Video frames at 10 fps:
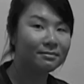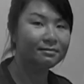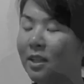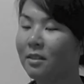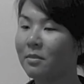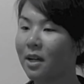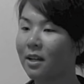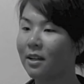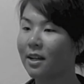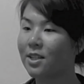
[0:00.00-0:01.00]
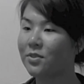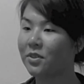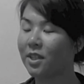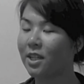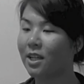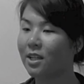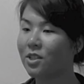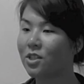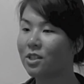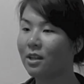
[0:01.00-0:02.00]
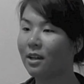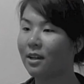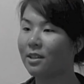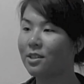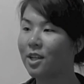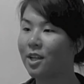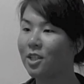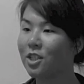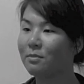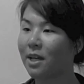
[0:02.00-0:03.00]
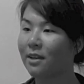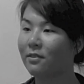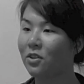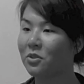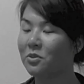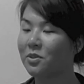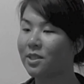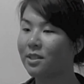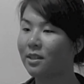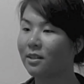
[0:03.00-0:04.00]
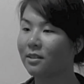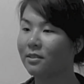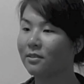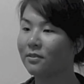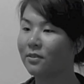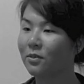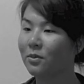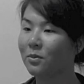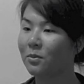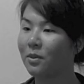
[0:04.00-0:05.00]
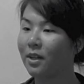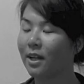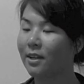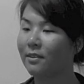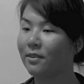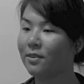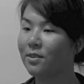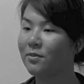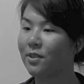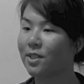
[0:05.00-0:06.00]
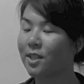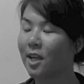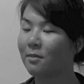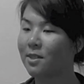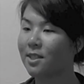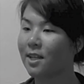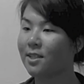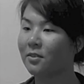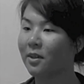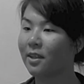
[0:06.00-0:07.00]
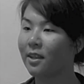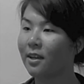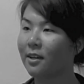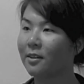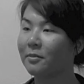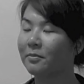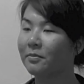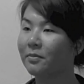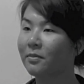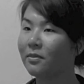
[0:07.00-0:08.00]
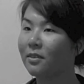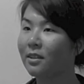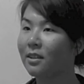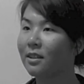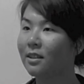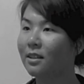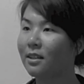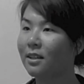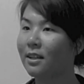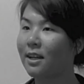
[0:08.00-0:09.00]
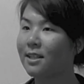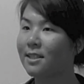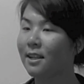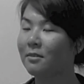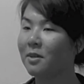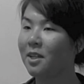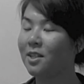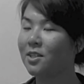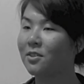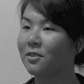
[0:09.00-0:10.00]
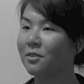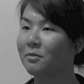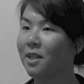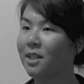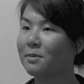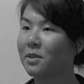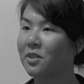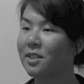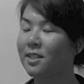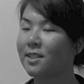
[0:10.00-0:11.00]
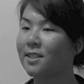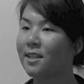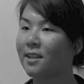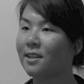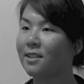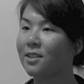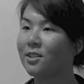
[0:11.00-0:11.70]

Being in Bonner has really changed my views of what I first came assessing with. It has led me to many experiences and